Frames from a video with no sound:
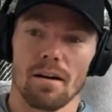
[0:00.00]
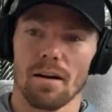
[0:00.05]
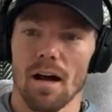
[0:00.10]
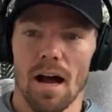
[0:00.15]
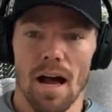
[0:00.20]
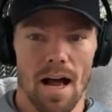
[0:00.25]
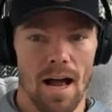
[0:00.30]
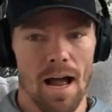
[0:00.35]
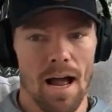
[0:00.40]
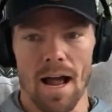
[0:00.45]

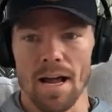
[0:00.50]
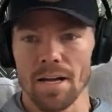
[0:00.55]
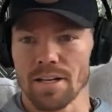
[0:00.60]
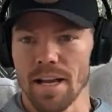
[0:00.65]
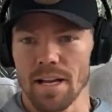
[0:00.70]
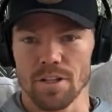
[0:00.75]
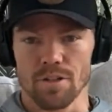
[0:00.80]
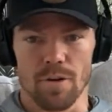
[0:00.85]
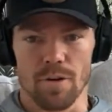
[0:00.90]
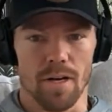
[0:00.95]
I
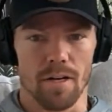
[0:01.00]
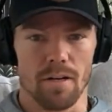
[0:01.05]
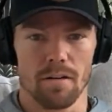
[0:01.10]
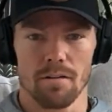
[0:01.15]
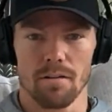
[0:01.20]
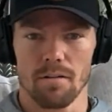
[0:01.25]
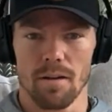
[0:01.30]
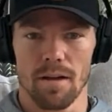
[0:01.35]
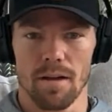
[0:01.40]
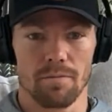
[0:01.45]
day trade.
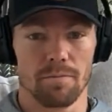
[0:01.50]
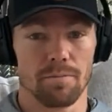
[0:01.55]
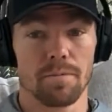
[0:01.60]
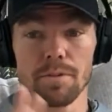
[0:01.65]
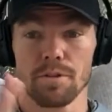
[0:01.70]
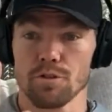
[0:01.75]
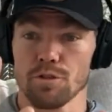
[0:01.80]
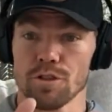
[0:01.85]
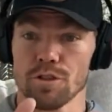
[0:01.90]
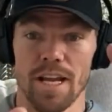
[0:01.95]

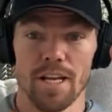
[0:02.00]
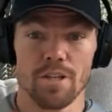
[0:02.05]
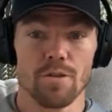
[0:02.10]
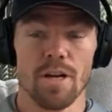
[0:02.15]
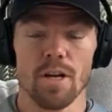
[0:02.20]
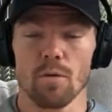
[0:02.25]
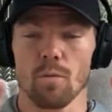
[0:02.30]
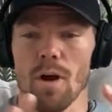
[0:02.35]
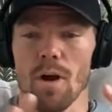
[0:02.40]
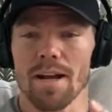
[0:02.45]
Day
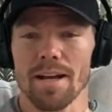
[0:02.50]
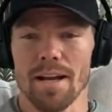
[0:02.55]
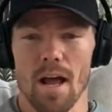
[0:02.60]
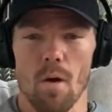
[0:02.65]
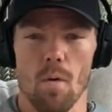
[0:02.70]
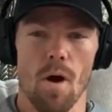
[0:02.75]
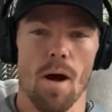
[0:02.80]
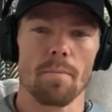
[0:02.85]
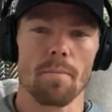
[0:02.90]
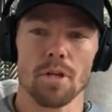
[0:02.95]
trading right
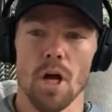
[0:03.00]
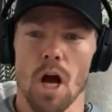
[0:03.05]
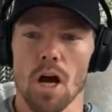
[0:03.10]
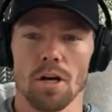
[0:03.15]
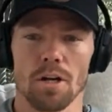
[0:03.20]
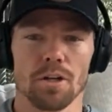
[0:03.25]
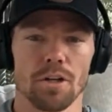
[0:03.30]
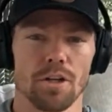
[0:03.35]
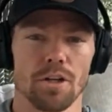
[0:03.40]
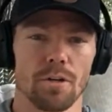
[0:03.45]
now while I'm
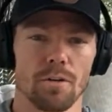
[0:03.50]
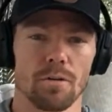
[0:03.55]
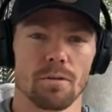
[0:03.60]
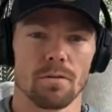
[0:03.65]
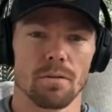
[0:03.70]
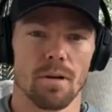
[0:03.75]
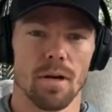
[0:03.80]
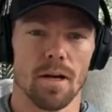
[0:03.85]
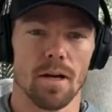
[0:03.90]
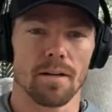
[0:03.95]
talking to you,
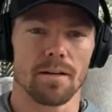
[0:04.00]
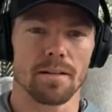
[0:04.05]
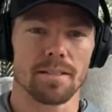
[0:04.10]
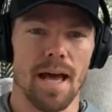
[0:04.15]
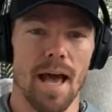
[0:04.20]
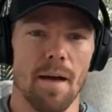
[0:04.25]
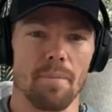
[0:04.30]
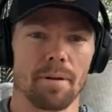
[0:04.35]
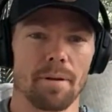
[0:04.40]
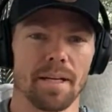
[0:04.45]
right? It's
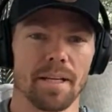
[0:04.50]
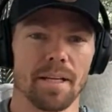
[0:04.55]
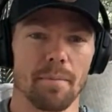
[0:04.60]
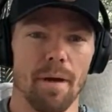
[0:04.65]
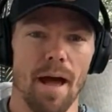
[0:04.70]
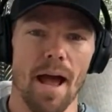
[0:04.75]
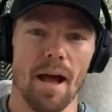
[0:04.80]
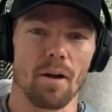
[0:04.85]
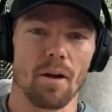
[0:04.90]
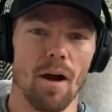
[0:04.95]
happening in the
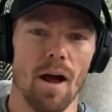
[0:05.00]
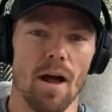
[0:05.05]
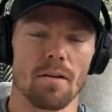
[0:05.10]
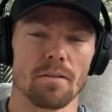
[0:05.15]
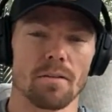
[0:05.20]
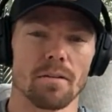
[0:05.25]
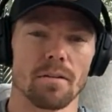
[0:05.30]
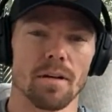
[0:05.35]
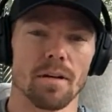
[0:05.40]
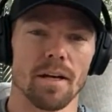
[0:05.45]
background.